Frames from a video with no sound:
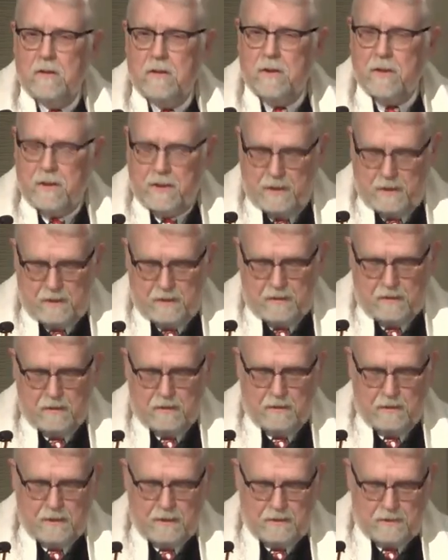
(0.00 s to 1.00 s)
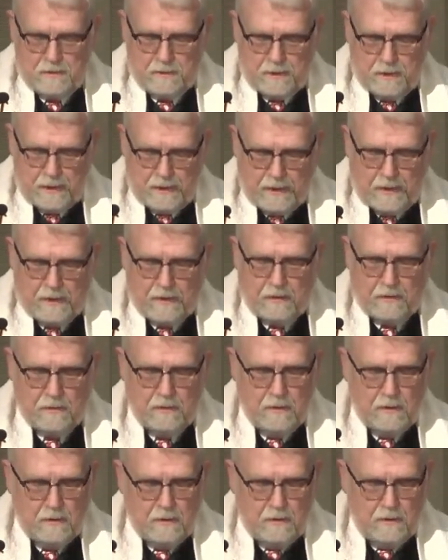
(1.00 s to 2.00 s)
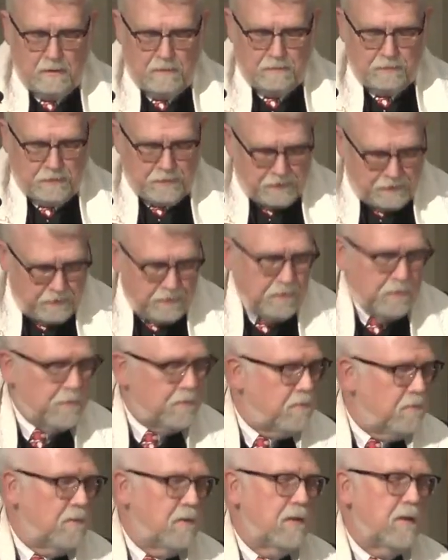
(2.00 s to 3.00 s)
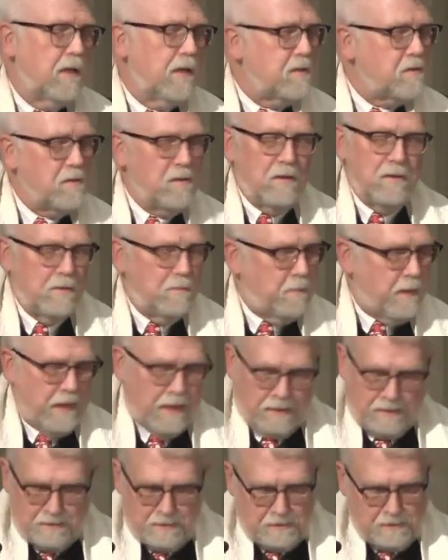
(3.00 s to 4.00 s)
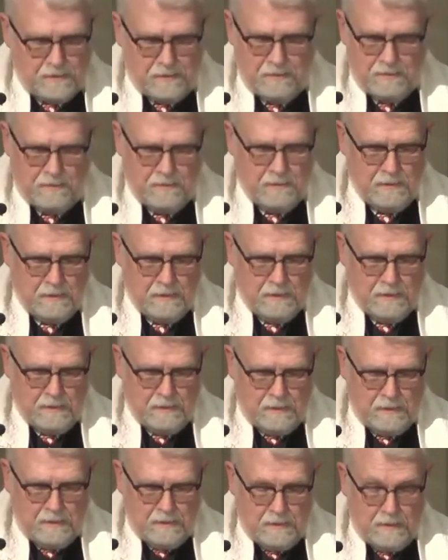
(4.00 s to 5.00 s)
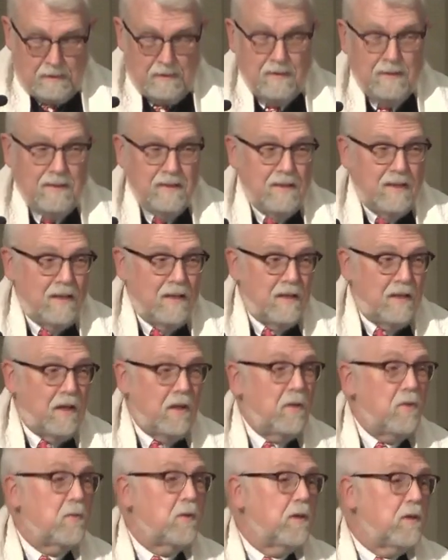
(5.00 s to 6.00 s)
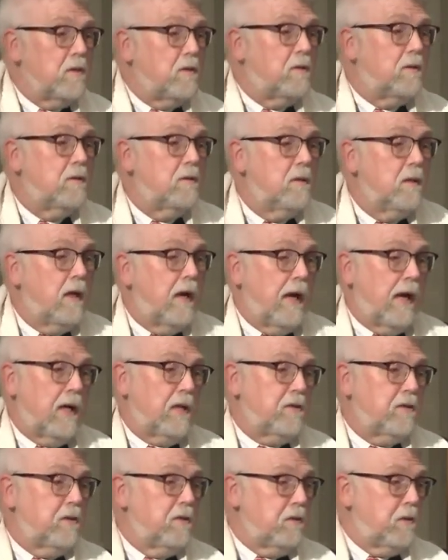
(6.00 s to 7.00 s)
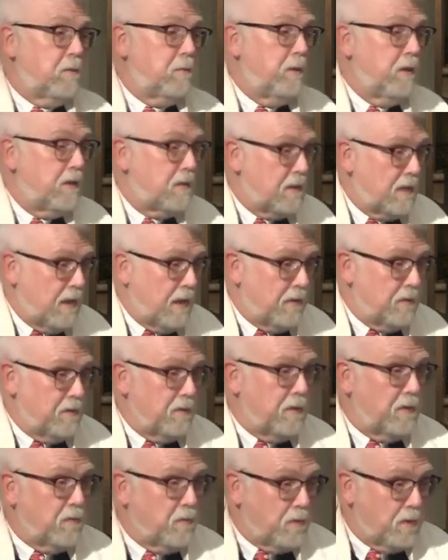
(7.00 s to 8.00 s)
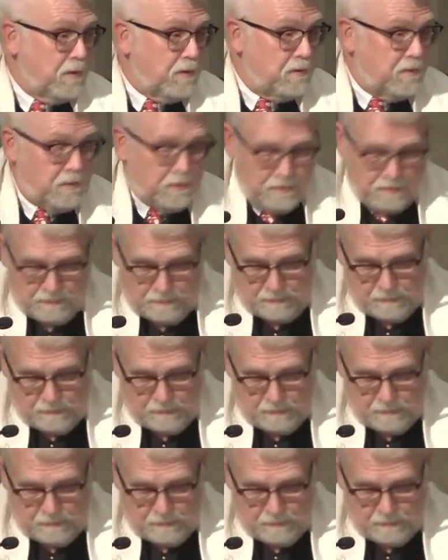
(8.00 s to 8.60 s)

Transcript: To heal and to care for you, that's all that matters. In other words, action speaks louder than words.